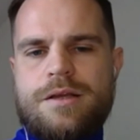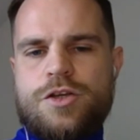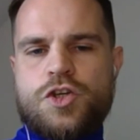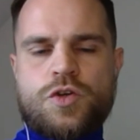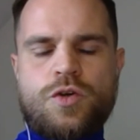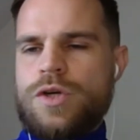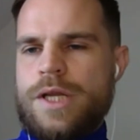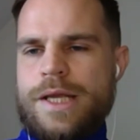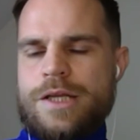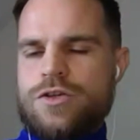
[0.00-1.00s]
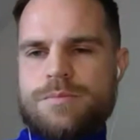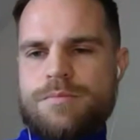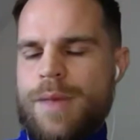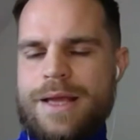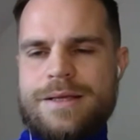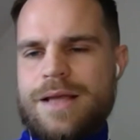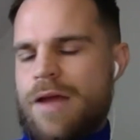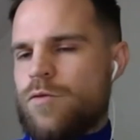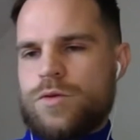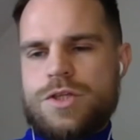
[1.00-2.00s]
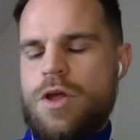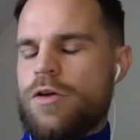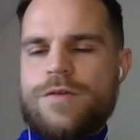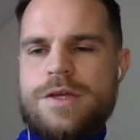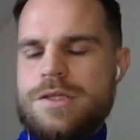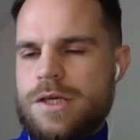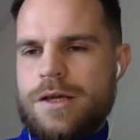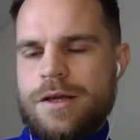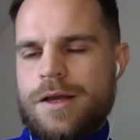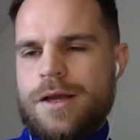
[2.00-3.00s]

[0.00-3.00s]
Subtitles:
surely just makes everyone's life easier.